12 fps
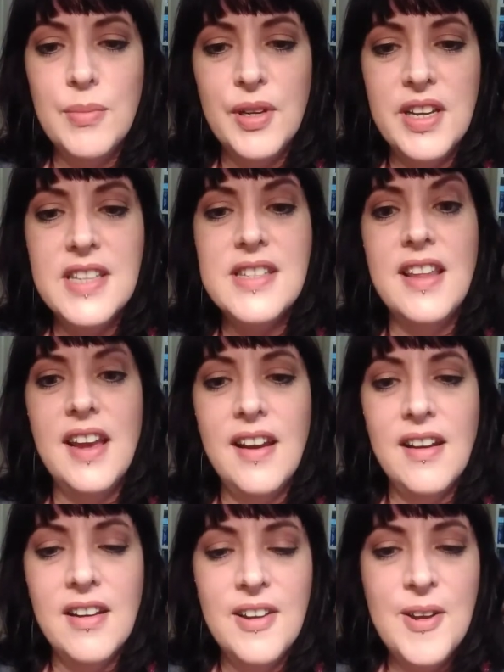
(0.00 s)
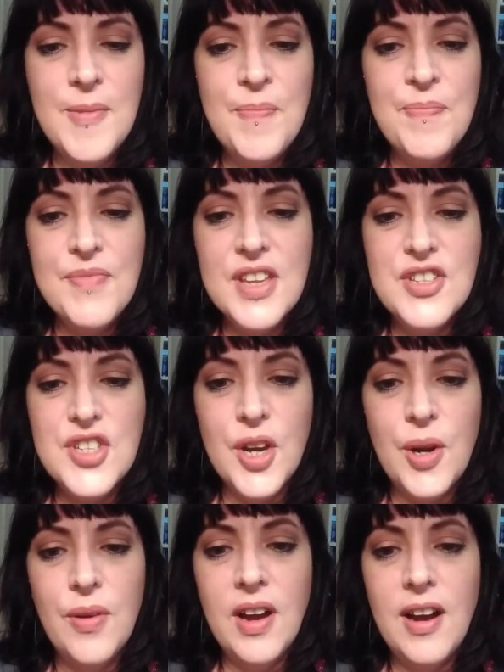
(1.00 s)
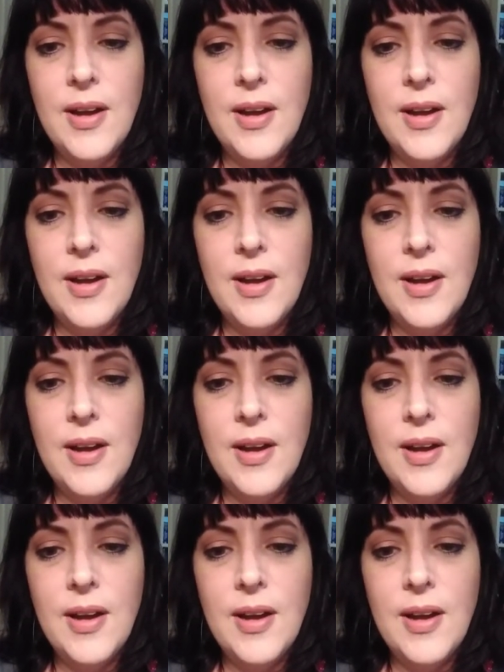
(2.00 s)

but it's there. So